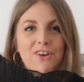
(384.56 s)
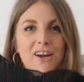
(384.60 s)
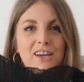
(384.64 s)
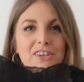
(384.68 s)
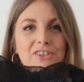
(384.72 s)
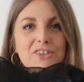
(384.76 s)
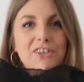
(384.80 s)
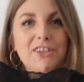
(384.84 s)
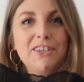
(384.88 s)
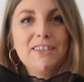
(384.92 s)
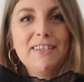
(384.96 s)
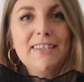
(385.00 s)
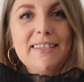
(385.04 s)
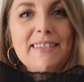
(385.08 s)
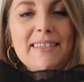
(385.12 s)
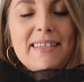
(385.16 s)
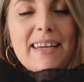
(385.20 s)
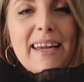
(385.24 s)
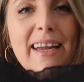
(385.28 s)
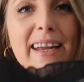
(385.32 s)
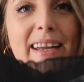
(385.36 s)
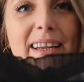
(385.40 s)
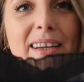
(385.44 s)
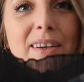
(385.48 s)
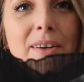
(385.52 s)
strange, can you
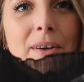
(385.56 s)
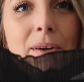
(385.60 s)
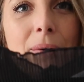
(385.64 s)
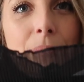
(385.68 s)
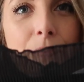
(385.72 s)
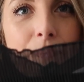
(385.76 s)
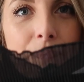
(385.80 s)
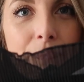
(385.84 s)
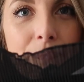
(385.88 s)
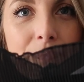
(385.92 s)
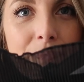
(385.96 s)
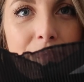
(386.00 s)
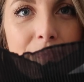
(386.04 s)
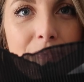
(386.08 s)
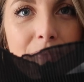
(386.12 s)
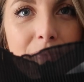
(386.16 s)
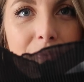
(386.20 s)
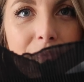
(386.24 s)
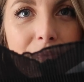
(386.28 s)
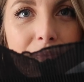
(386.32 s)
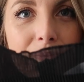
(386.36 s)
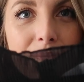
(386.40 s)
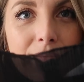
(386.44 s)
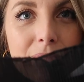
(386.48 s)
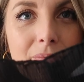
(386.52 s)
see?
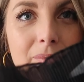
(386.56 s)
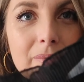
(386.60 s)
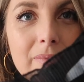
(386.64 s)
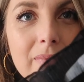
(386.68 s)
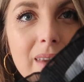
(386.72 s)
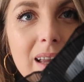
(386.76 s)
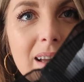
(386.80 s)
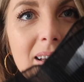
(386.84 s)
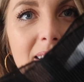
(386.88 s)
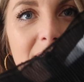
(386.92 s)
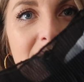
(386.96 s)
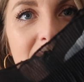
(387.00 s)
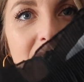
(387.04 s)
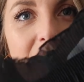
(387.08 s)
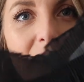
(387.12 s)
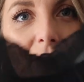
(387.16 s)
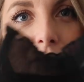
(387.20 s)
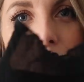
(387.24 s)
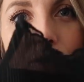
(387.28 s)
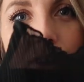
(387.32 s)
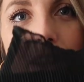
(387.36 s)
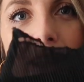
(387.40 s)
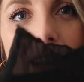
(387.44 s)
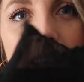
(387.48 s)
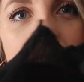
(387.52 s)
It's like
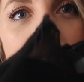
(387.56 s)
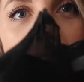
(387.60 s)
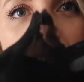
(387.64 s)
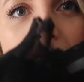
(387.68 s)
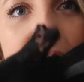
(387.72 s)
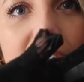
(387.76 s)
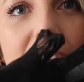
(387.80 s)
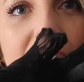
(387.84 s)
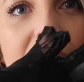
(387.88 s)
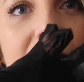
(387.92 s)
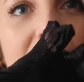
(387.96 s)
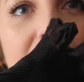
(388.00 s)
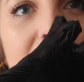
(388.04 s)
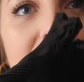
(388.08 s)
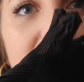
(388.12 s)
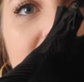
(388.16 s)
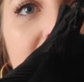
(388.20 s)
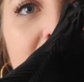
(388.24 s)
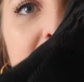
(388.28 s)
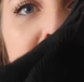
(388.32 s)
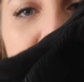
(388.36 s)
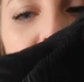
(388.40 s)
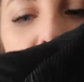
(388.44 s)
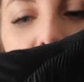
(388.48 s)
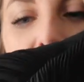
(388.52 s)
really,
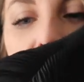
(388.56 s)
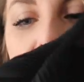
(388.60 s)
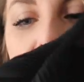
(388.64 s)
I don't